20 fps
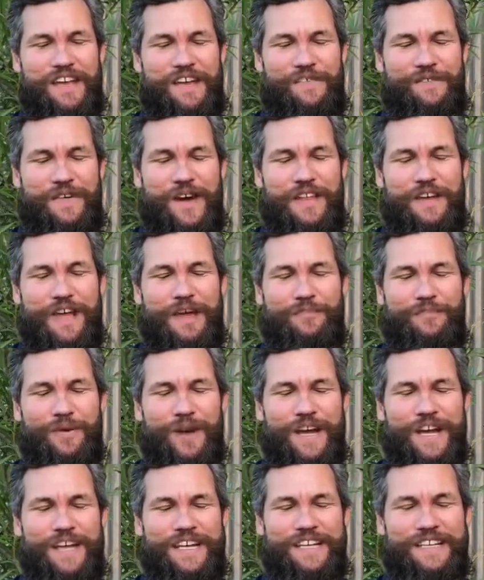Father, I
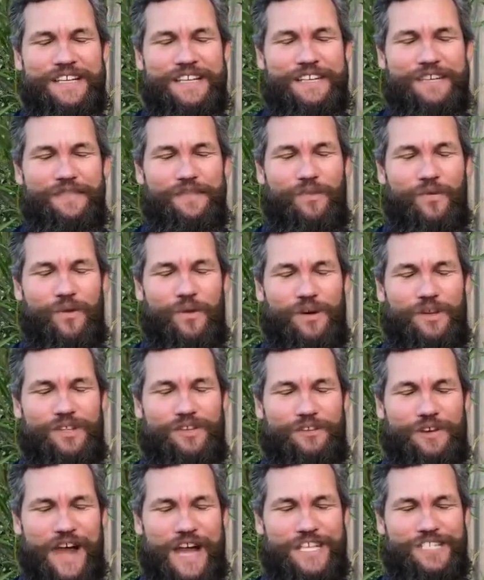pray for the
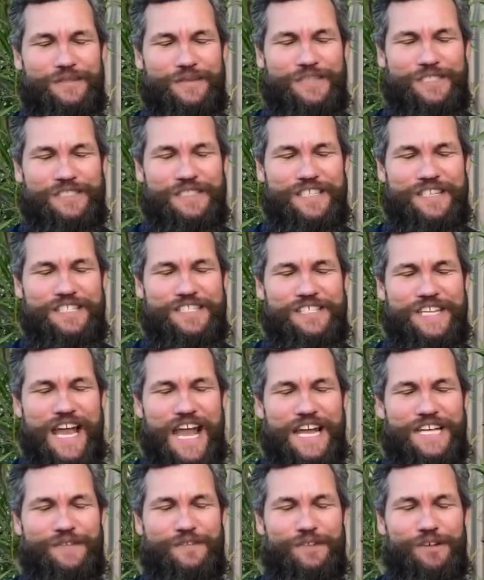graduates and just
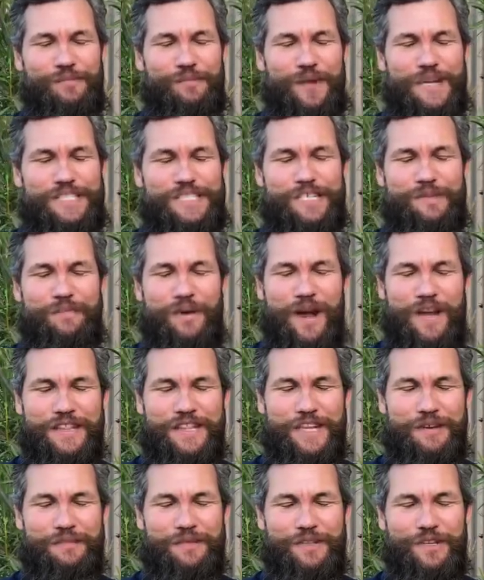ask for your blessing upon
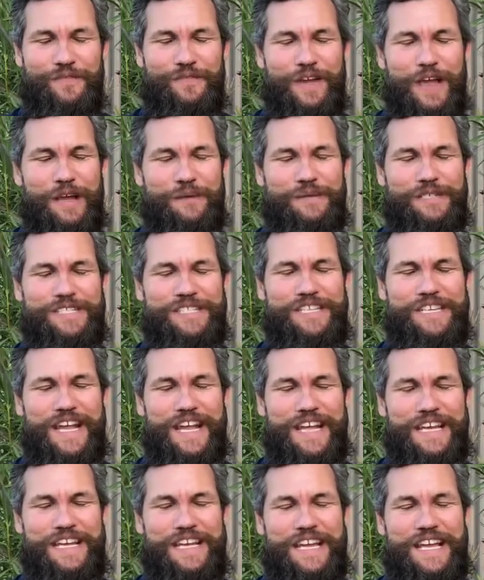them and their families
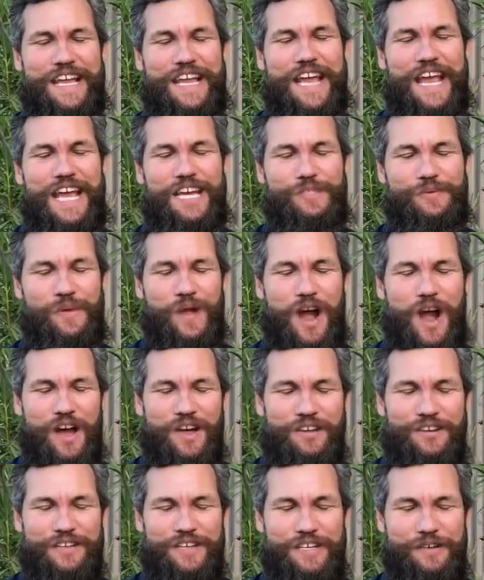today as we
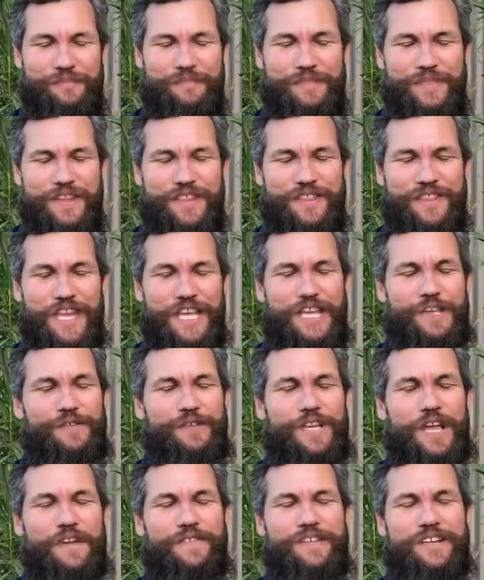honor them. Thank you
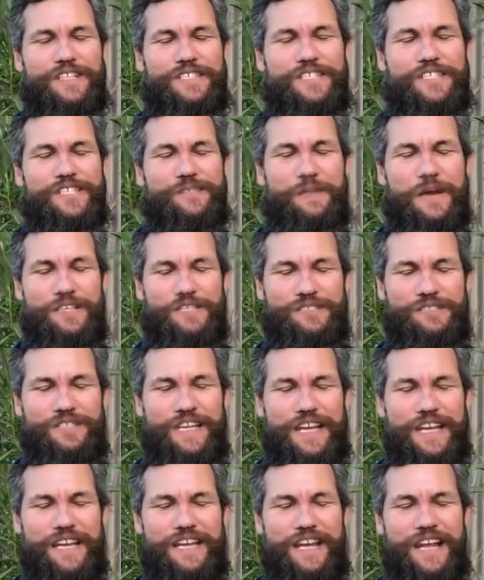for giving us a special
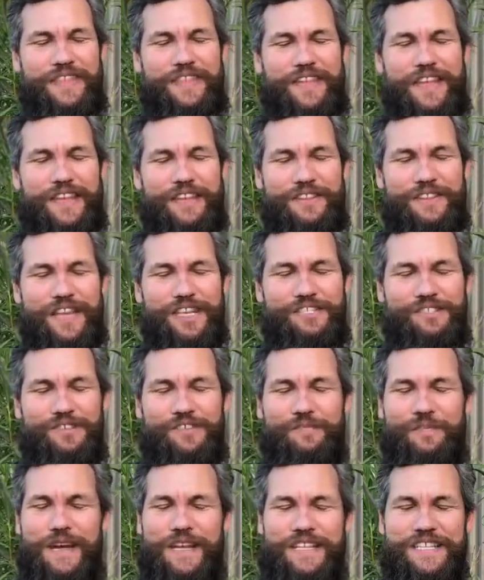day, and thank you that
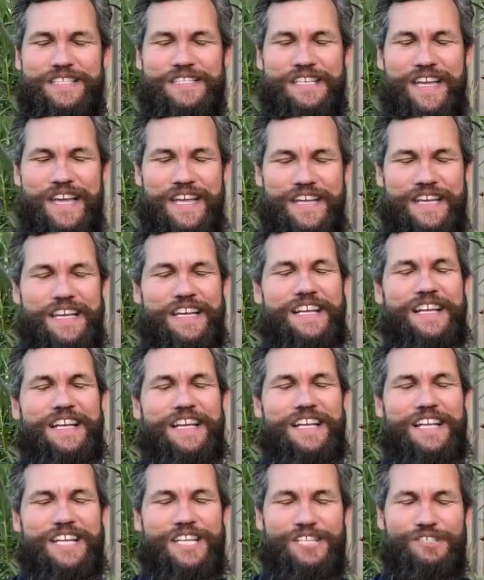you've made this day.
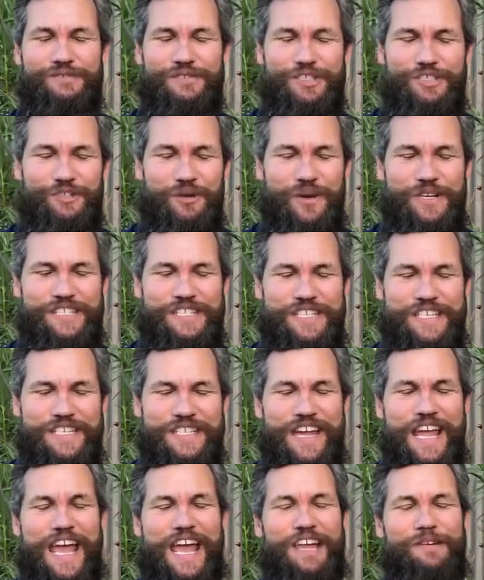Let us rejoice in it
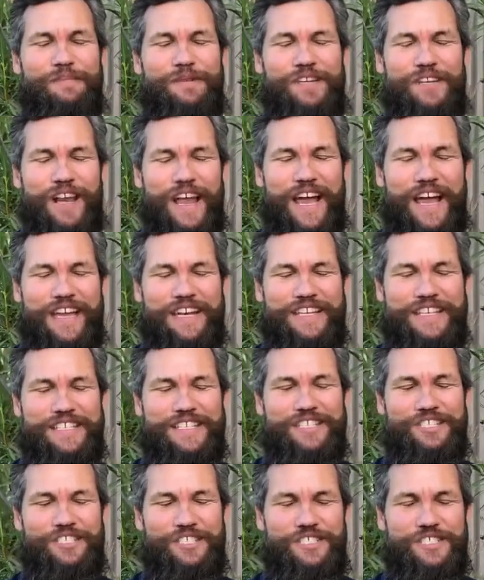and be glad.
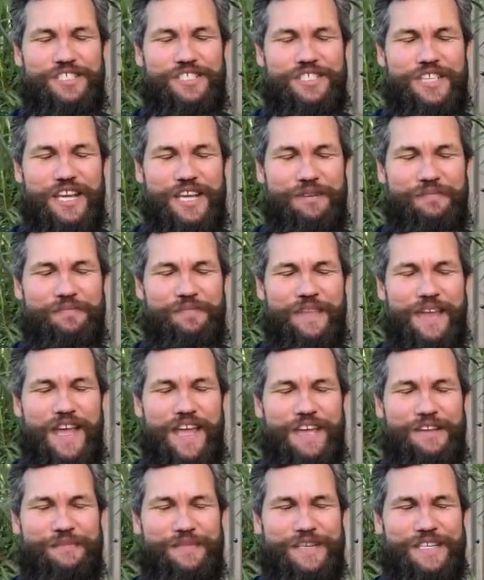In Jesus' name,
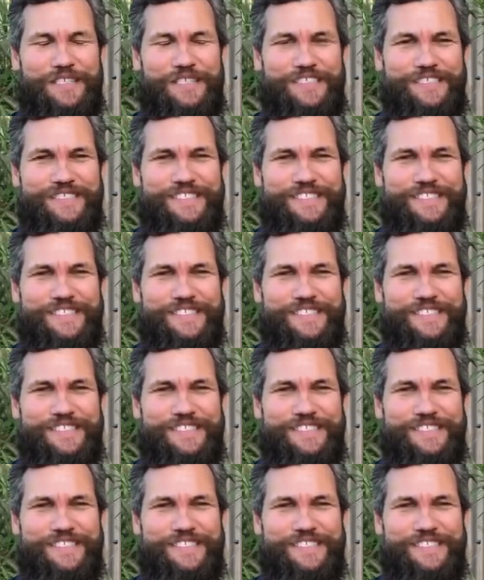amen.